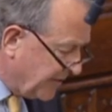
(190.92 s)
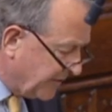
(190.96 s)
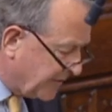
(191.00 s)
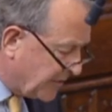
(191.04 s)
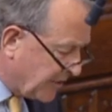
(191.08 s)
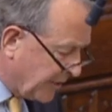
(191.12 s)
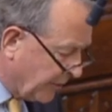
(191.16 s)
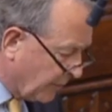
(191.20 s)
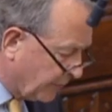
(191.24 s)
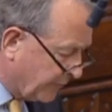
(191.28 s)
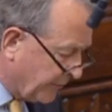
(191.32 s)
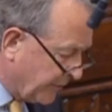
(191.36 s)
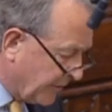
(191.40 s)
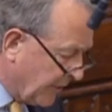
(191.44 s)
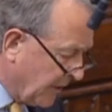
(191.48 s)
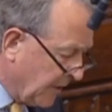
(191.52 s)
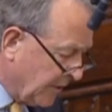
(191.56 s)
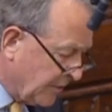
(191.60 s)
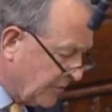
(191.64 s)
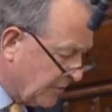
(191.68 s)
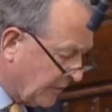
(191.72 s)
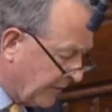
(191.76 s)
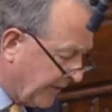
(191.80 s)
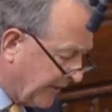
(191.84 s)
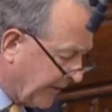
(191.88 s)
of children
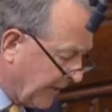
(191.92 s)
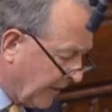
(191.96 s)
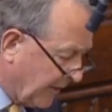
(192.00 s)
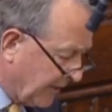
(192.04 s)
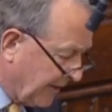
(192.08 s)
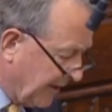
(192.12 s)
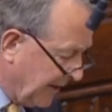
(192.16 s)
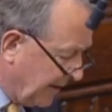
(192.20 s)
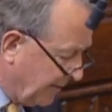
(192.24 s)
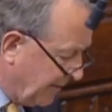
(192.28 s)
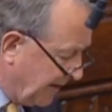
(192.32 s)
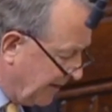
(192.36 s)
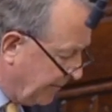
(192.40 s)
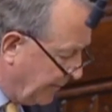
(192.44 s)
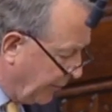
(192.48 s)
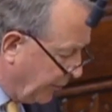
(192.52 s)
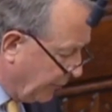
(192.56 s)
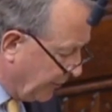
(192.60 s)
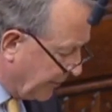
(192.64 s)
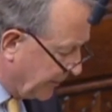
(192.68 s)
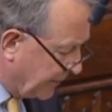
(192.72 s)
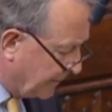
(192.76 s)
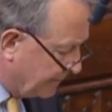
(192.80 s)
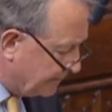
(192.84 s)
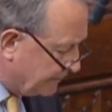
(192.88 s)
should certainly be
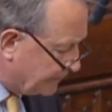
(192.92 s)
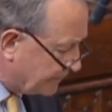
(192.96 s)
put